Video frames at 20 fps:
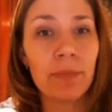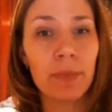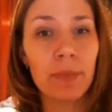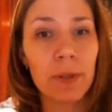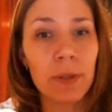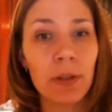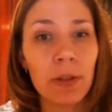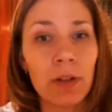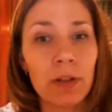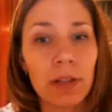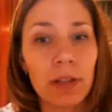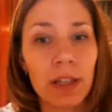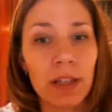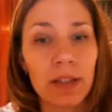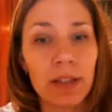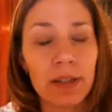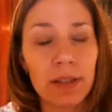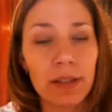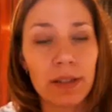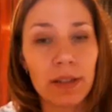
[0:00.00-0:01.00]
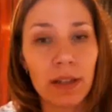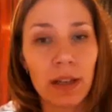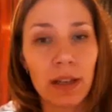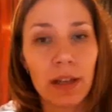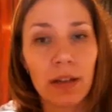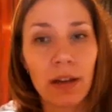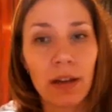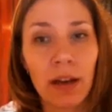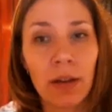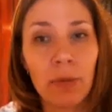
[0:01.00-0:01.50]
So there's
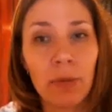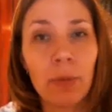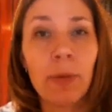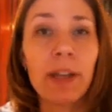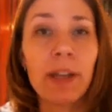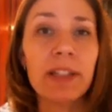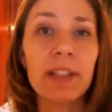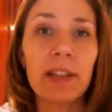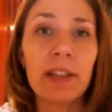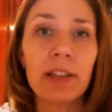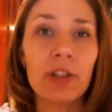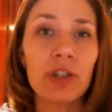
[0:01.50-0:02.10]
a basic